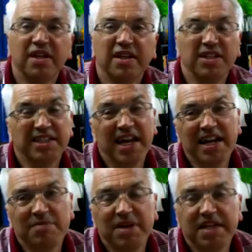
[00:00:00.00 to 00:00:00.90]
that's kind of
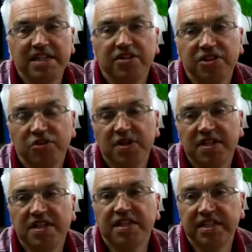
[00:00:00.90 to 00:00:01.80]
based on the
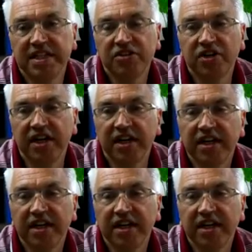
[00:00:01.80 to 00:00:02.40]
20th century